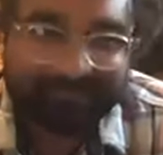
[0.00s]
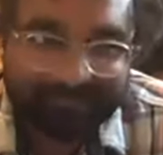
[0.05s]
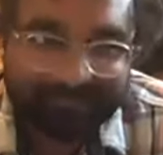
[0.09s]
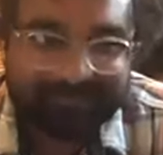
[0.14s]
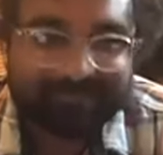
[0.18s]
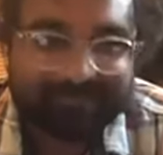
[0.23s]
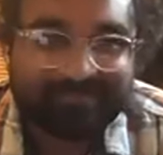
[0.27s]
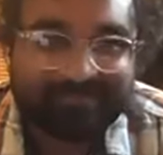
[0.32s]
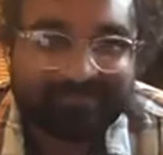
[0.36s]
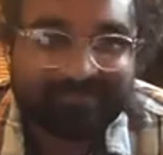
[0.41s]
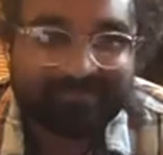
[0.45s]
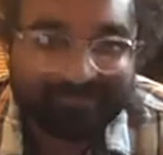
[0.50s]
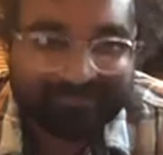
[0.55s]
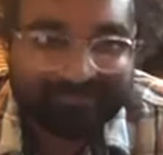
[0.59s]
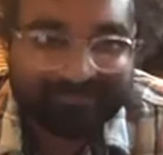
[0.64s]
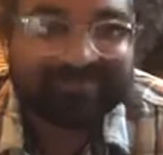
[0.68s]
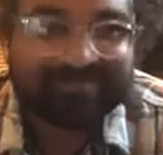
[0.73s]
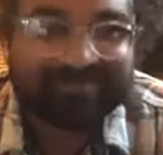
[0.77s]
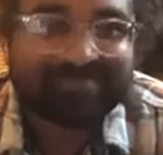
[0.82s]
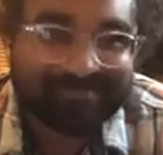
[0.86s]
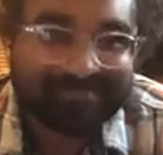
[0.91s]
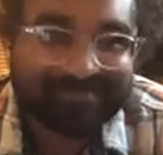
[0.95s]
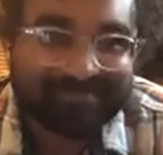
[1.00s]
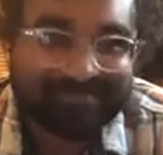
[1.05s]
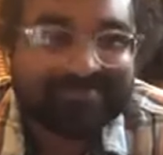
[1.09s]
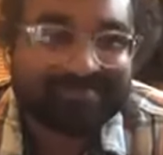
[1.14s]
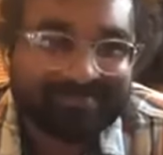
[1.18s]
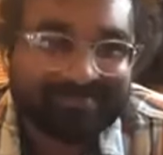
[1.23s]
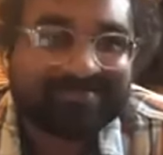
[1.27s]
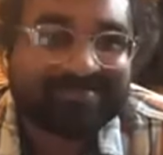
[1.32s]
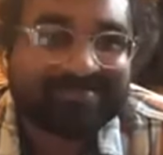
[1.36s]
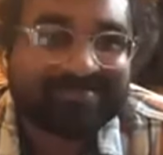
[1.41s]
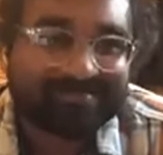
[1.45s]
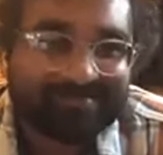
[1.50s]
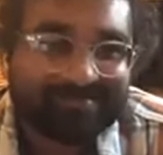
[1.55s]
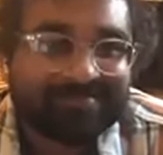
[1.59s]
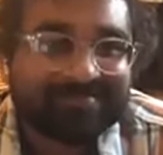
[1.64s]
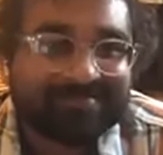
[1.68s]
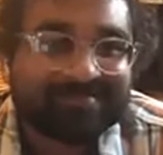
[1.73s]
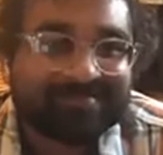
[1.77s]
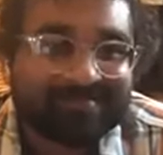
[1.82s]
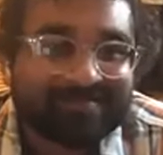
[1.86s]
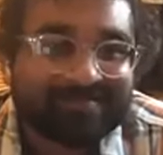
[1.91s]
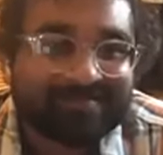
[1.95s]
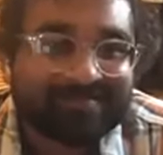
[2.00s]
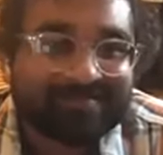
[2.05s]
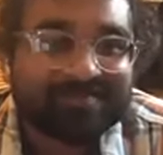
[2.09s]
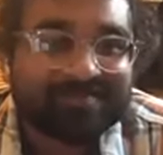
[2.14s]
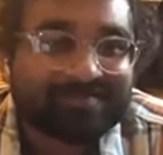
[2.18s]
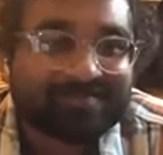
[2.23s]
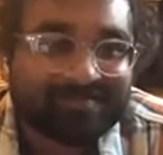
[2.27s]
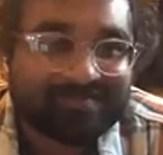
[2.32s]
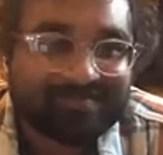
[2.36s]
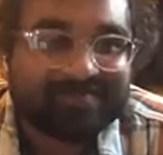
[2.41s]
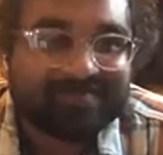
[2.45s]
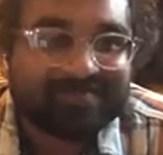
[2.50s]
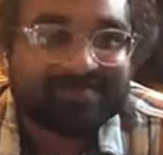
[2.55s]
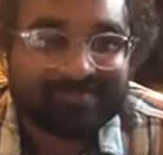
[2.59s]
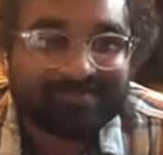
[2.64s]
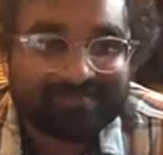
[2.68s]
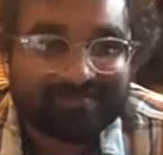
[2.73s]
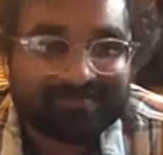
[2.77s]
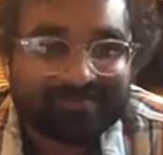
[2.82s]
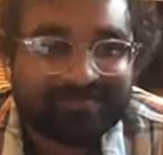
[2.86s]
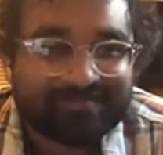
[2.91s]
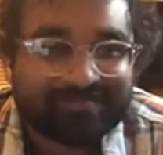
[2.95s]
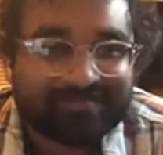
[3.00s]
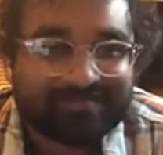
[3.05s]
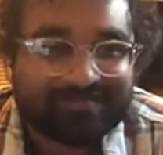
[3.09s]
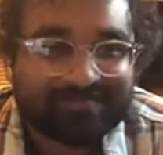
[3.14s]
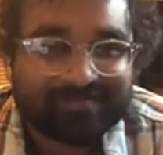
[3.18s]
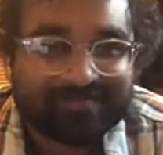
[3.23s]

No words are spoken by the person on screen.